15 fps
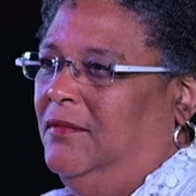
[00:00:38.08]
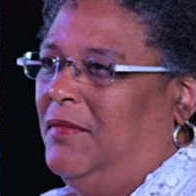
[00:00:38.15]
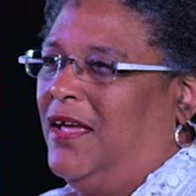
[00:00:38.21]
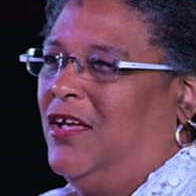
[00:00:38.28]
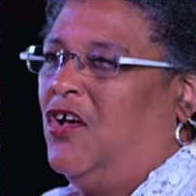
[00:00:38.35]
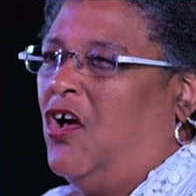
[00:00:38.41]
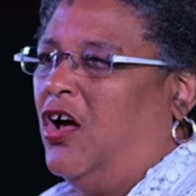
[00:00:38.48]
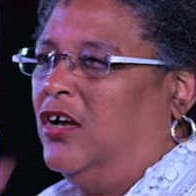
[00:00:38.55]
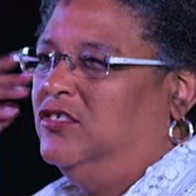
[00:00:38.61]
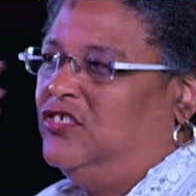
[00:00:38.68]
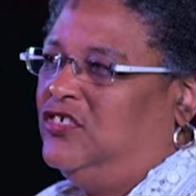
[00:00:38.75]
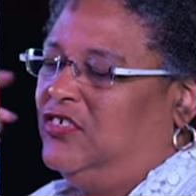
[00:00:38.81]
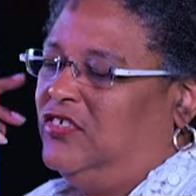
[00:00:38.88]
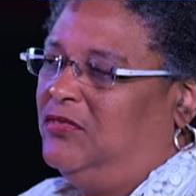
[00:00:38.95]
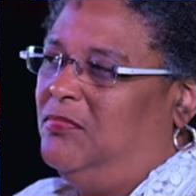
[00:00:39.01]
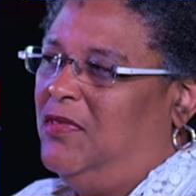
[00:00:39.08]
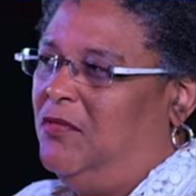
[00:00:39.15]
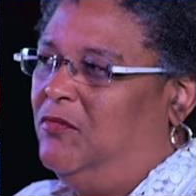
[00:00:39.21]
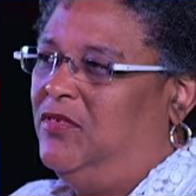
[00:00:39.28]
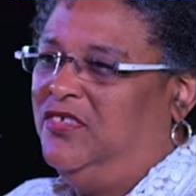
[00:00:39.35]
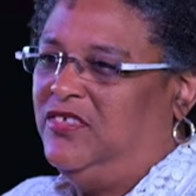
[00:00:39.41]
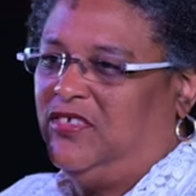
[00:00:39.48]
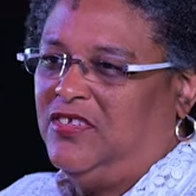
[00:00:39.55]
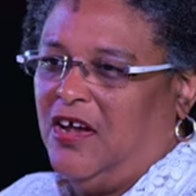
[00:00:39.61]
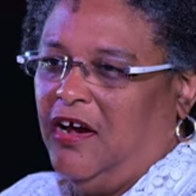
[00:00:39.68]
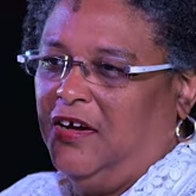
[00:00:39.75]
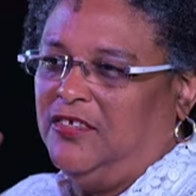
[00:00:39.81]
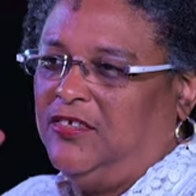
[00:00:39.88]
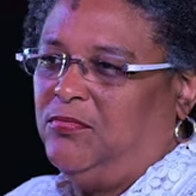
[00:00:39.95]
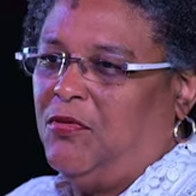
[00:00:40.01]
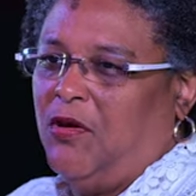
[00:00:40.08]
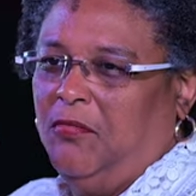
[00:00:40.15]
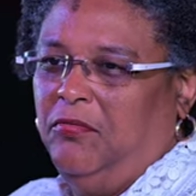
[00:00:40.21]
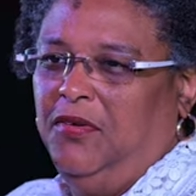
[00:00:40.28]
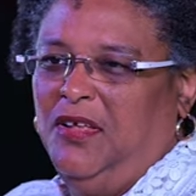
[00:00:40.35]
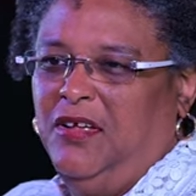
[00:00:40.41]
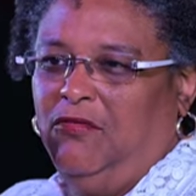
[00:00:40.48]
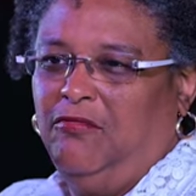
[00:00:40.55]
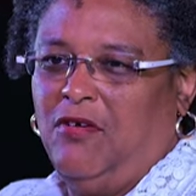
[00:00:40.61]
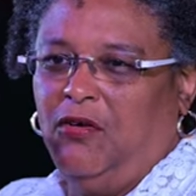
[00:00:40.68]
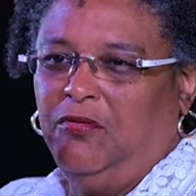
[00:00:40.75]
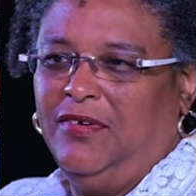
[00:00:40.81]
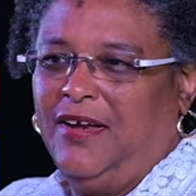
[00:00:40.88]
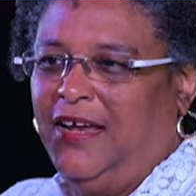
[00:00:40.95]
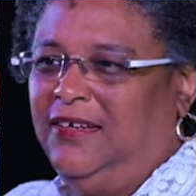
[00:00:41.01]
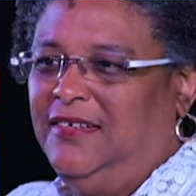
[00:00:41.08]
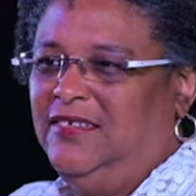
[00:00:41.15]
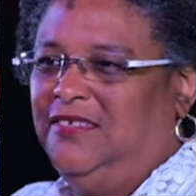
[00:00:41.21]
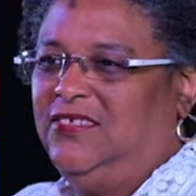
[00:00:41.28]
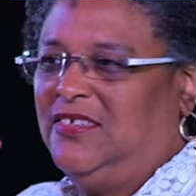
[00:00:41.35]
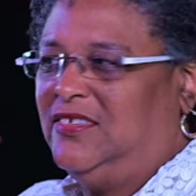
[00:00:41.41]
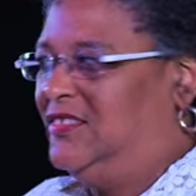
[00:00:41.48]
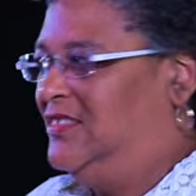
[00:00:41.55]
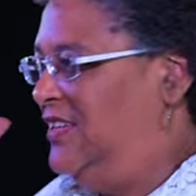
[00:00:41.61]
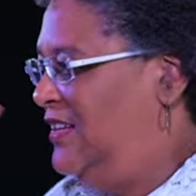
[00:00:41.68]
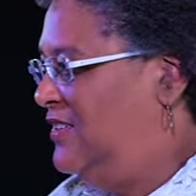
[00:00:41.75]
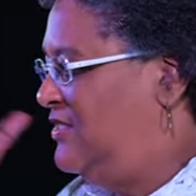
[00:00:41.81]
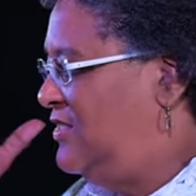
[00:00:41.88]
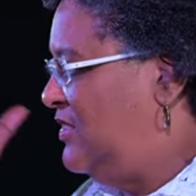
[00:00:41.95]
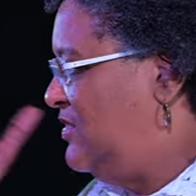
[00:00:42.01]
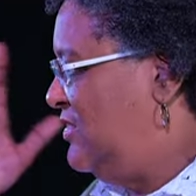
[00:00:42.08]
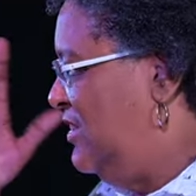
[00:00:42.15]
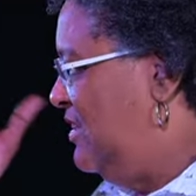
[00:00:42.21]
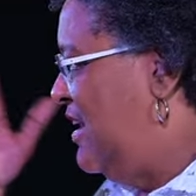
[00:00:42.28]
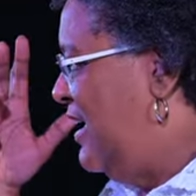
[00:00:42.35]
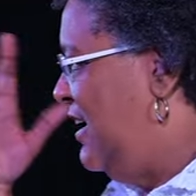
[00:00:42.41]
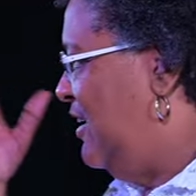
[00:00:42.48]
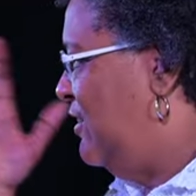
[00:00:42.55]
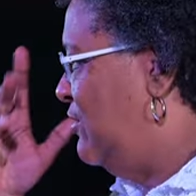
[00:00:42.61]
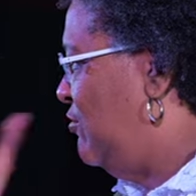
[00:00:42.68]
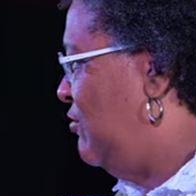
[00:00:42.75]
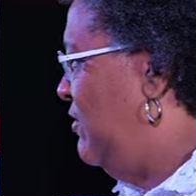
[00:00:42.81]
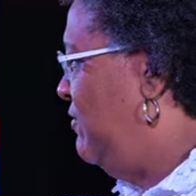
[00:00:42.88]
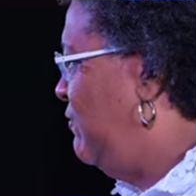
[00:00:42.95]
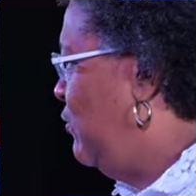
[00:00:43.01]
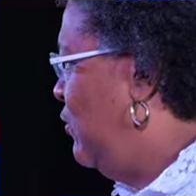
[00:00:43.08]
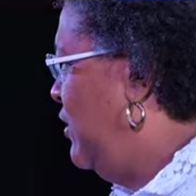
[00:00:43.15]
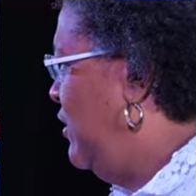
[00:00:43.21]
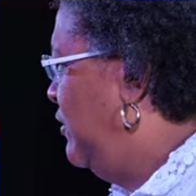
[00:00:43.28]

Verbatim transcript: my conscious memory starts probably around 1968 69 at three four